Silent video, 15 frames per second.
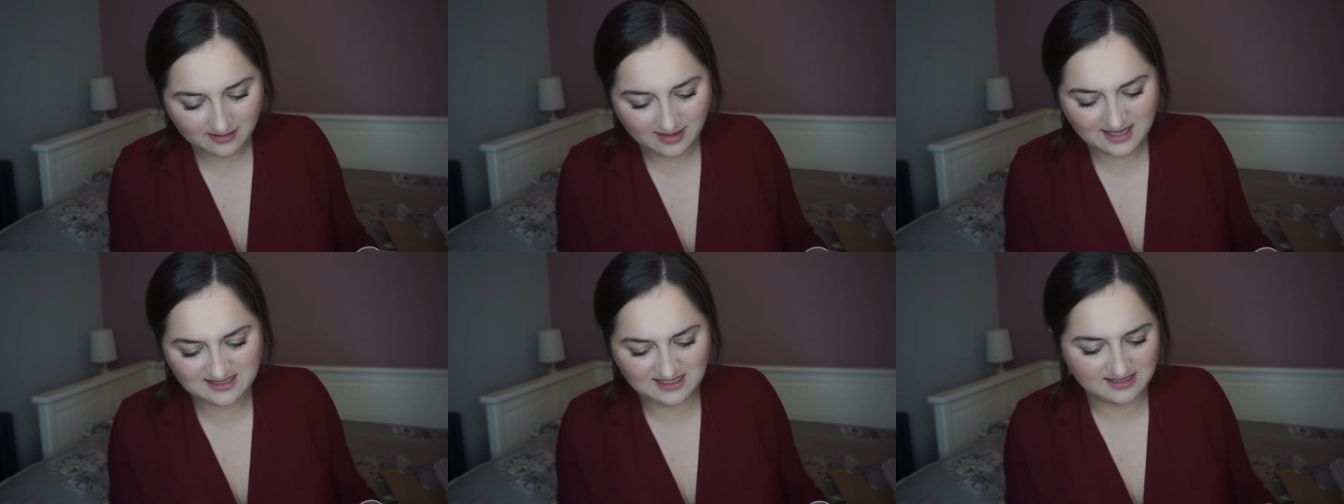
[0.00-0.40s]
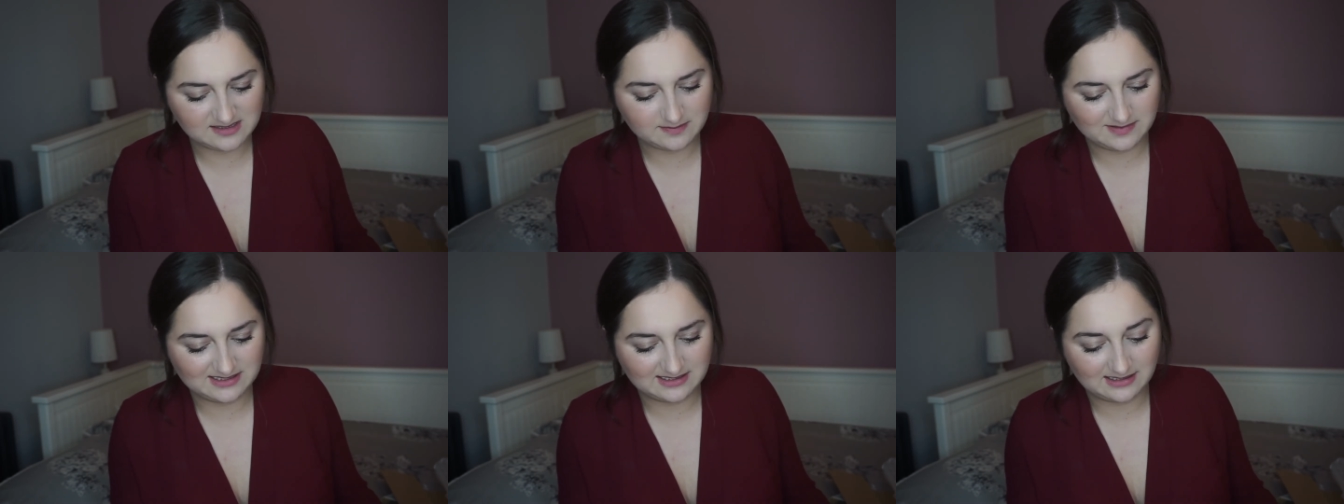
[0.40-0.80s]
That
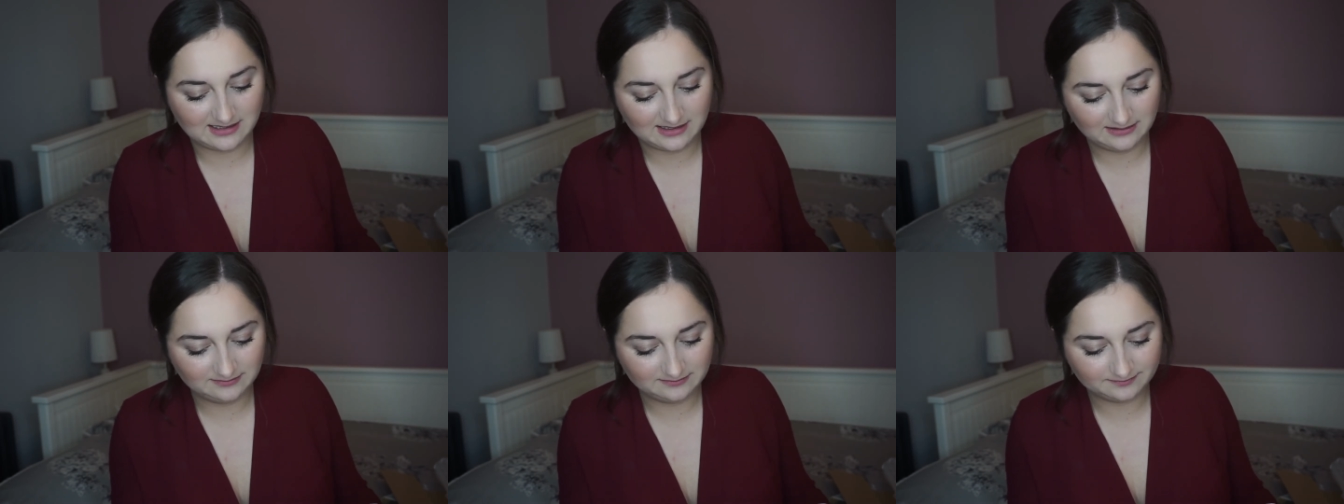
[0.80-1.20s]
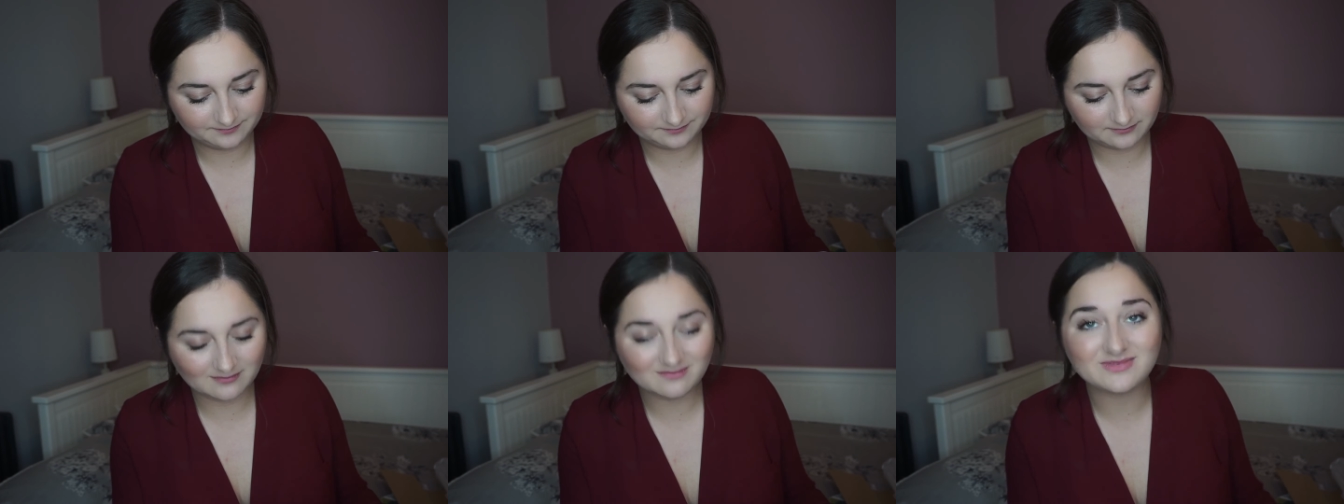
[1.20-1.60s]
sounds bizarre.
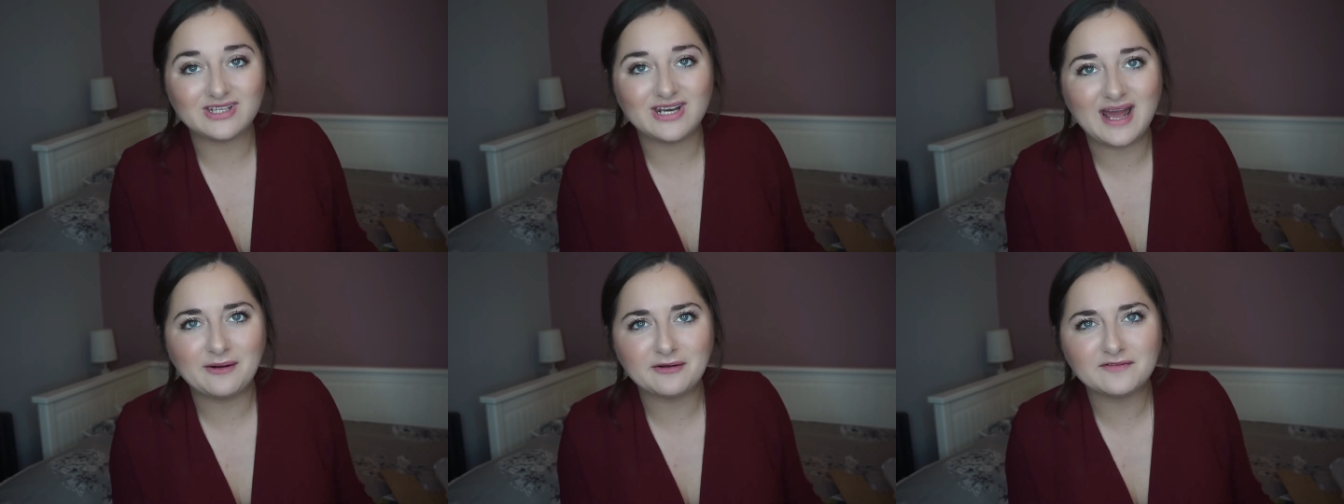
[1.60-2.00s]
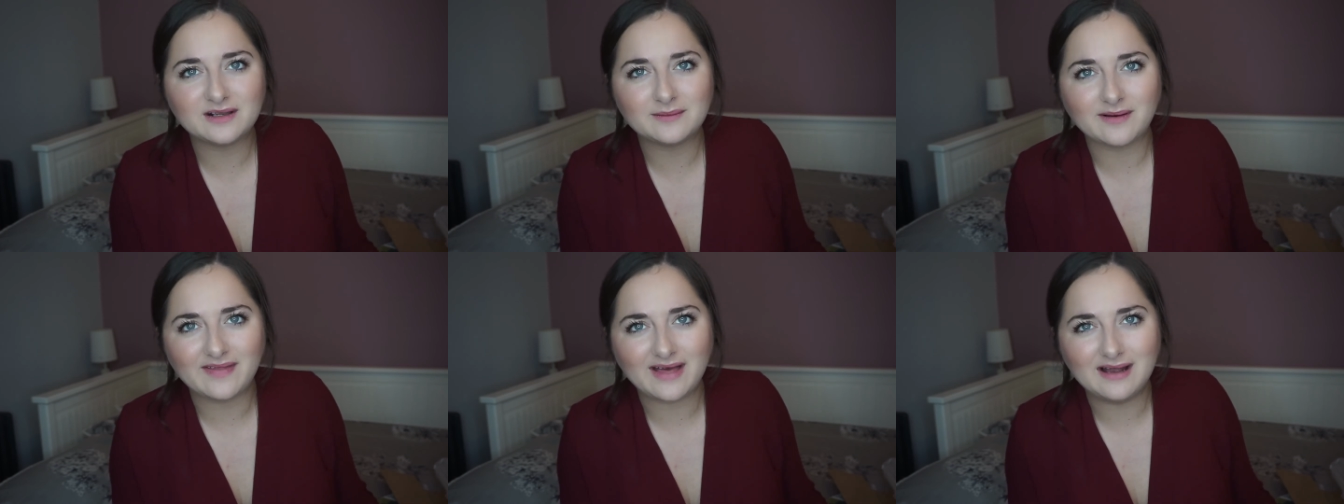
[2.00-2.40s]
I don't know how I feel
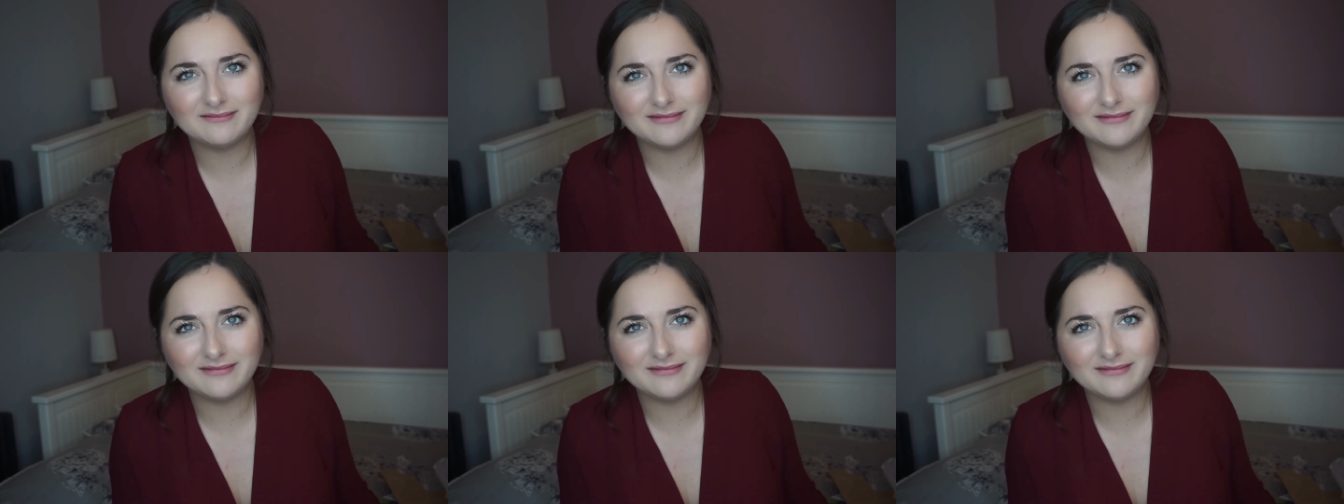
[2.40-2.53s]
about that.